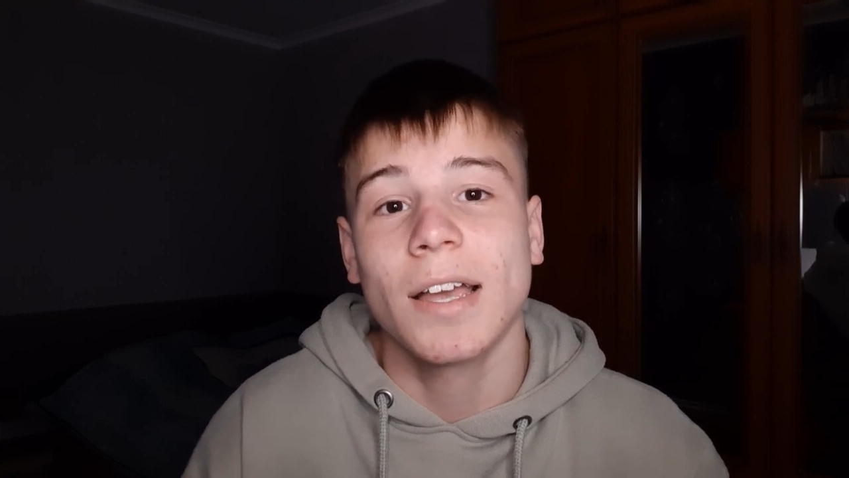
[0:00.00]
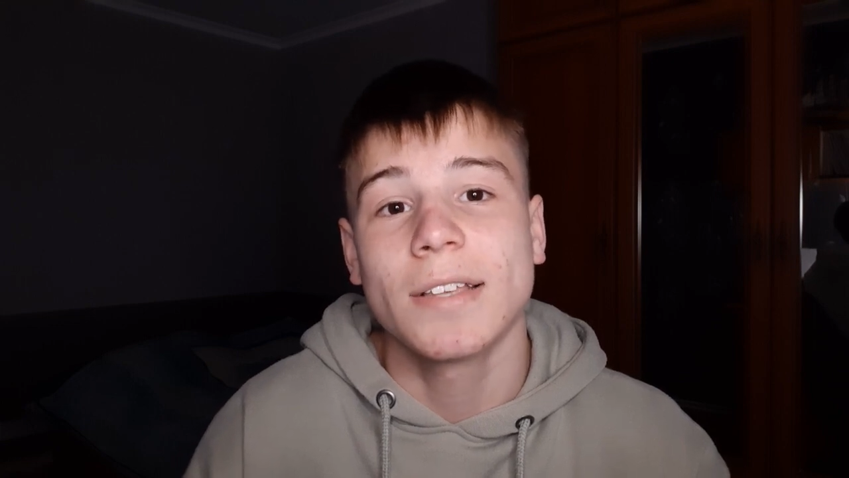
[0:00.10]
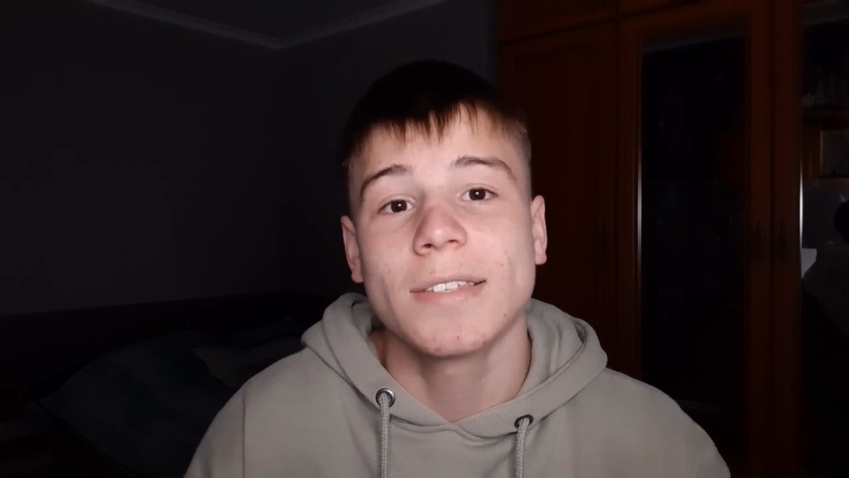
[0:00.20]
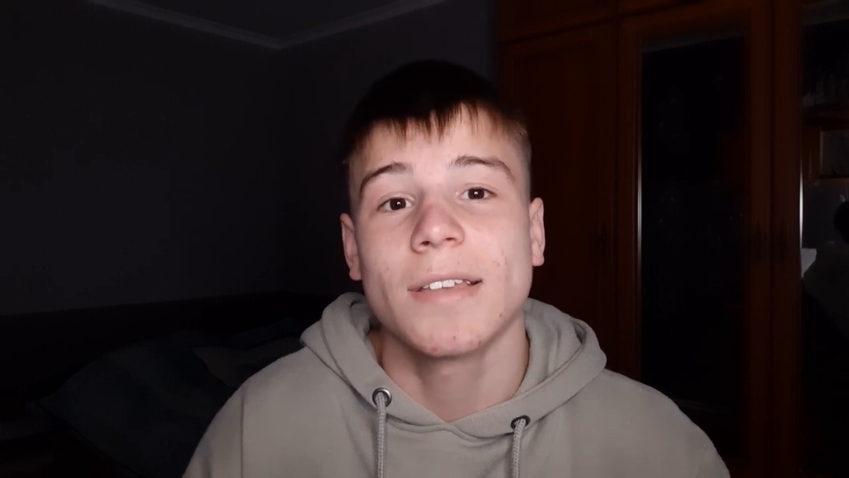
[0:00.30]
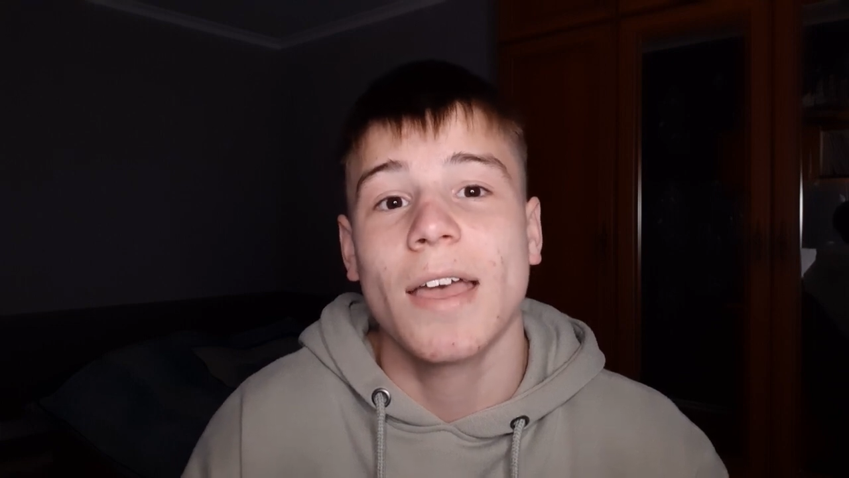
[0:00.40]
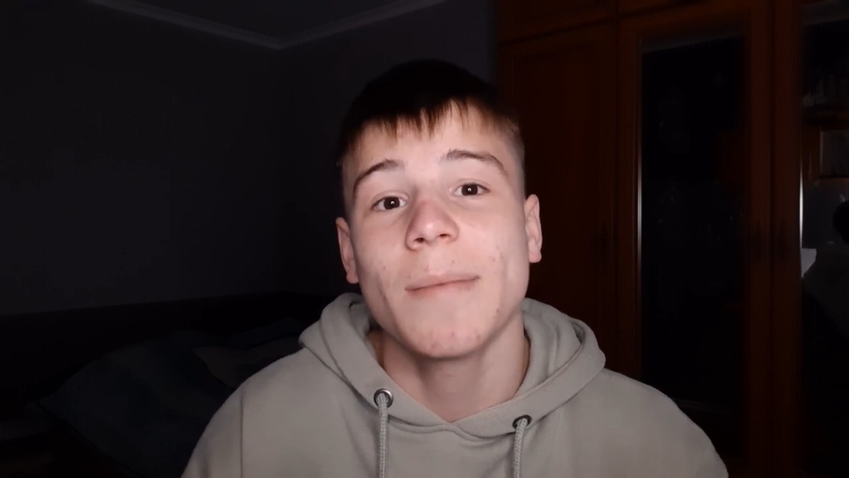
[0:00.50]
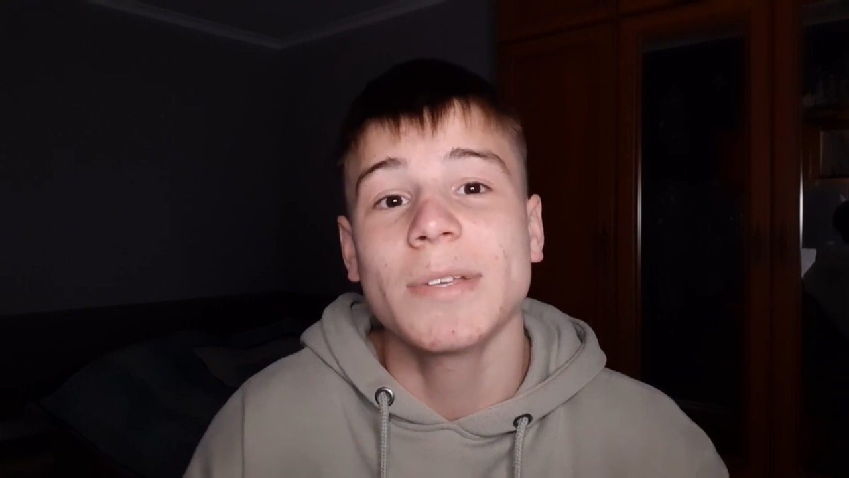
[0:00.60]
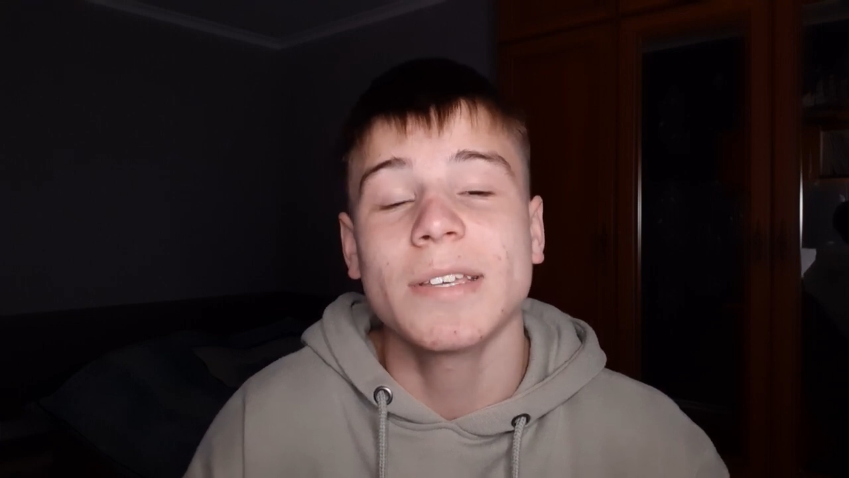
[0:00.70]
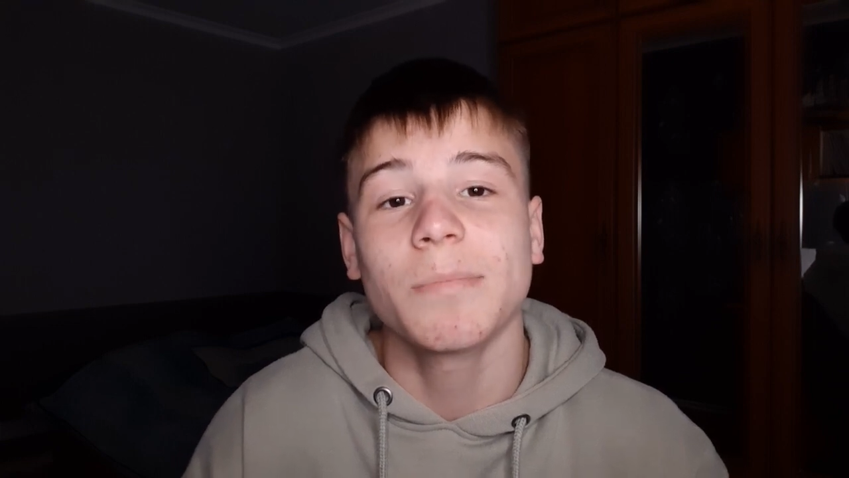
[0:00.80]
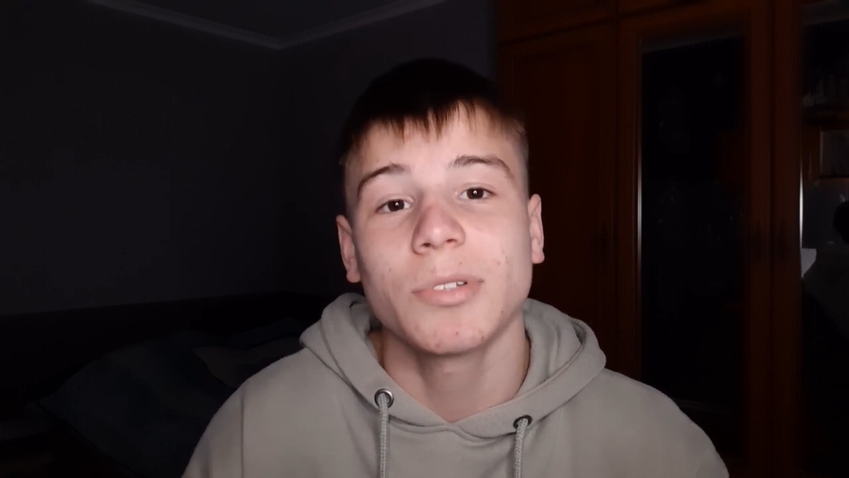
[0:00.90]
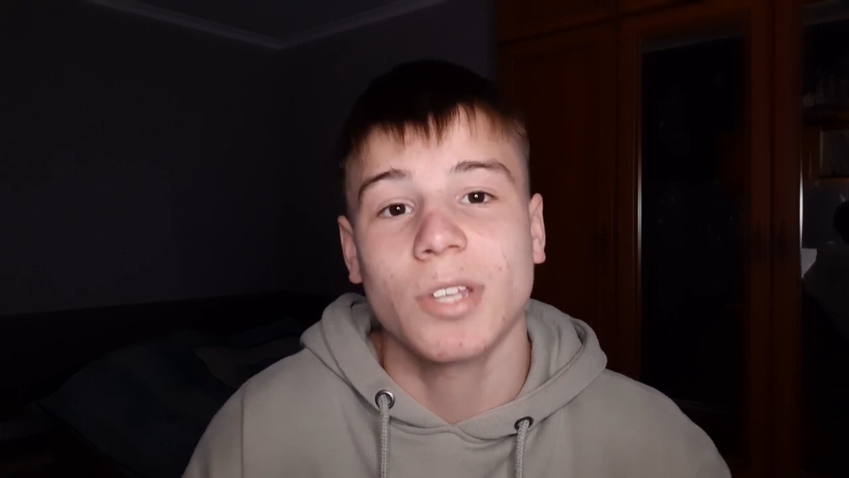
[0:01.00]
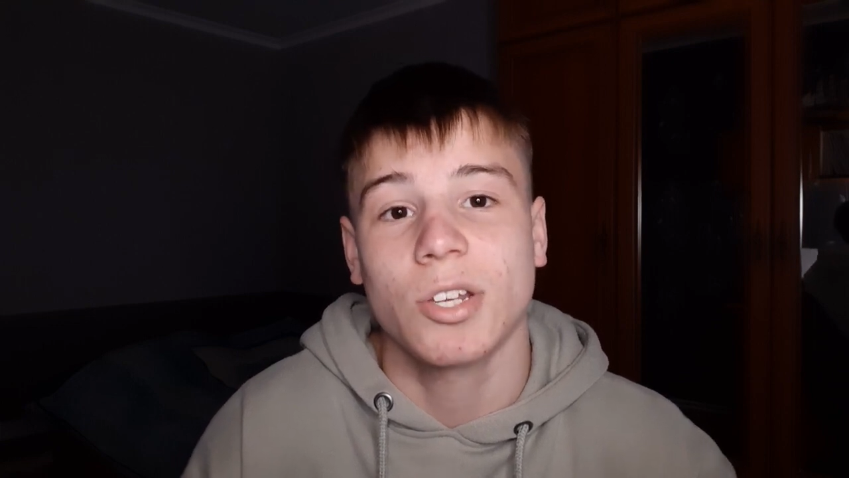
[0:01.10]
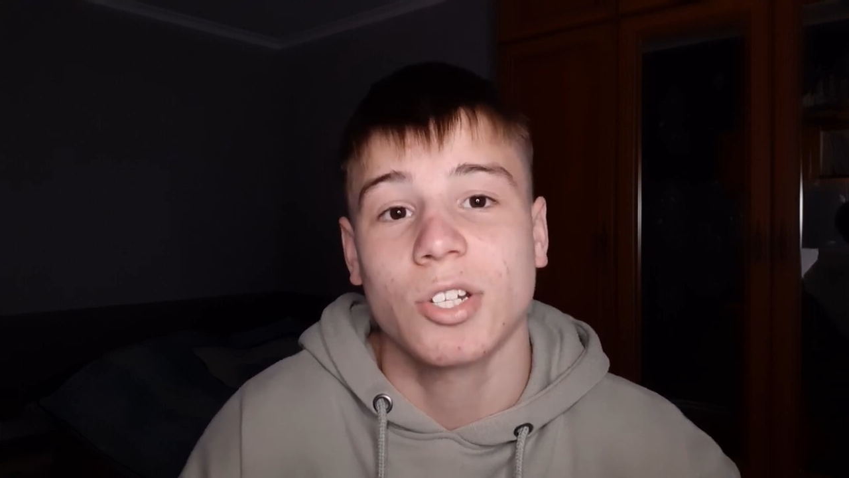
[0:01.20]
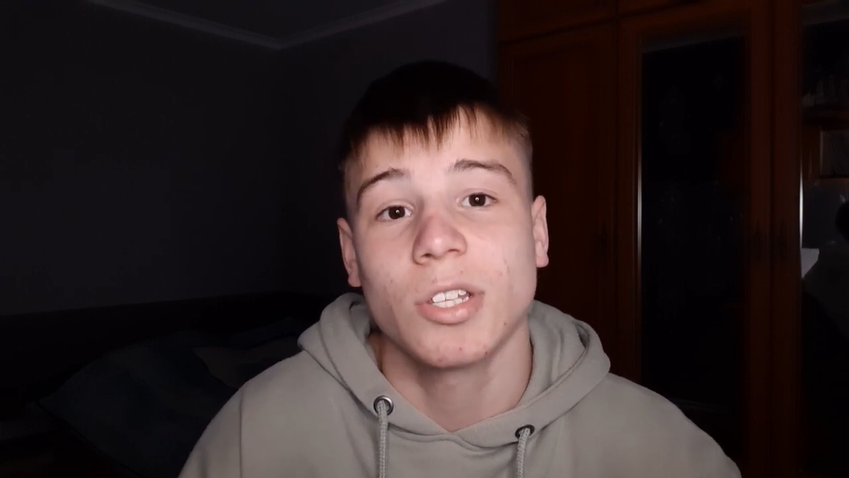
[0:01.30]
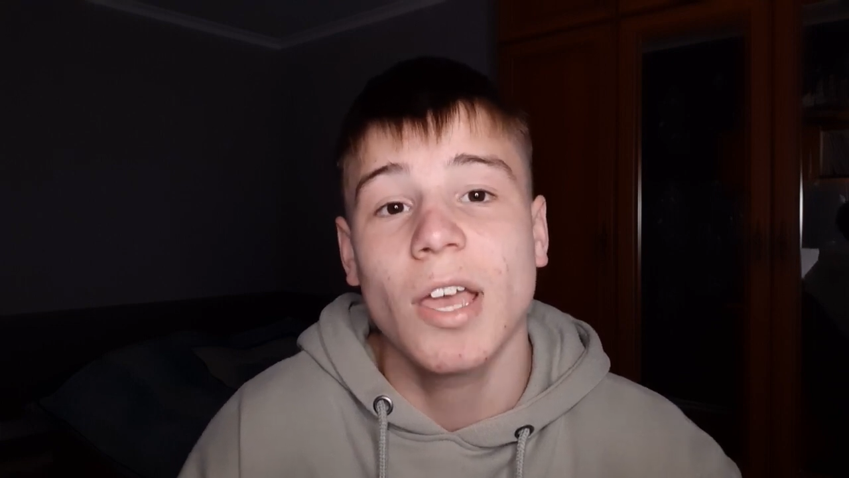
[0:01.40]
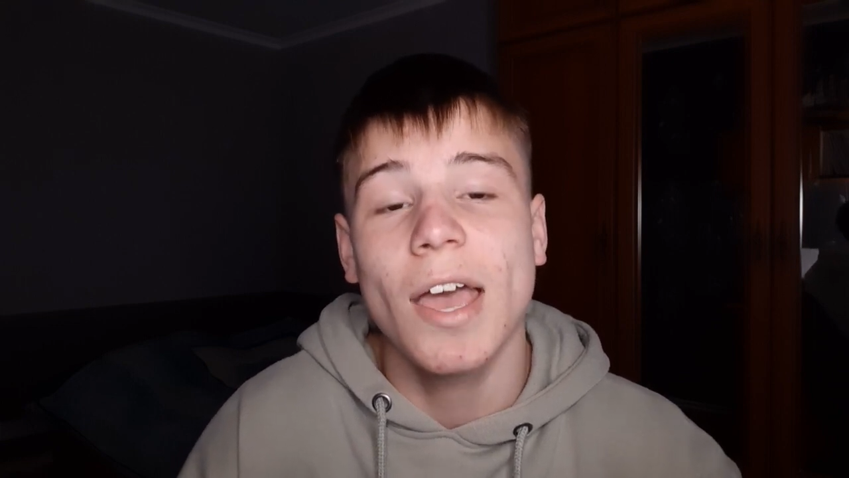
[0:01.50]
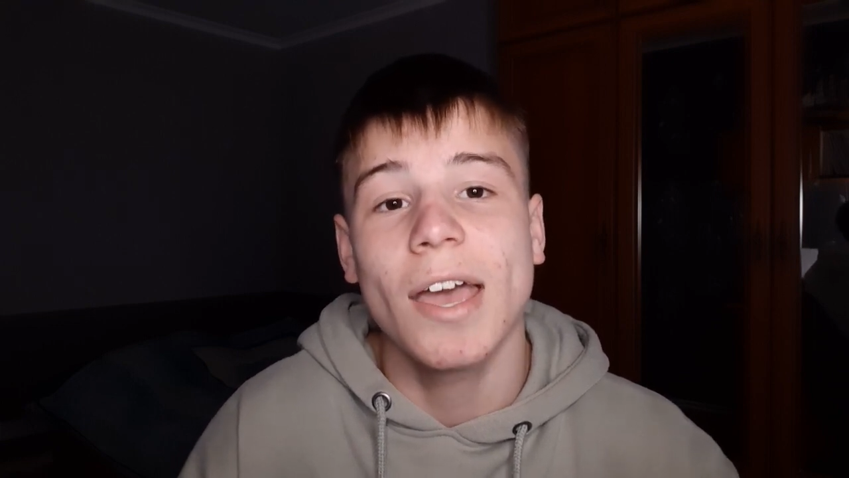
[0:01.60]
has amazing potential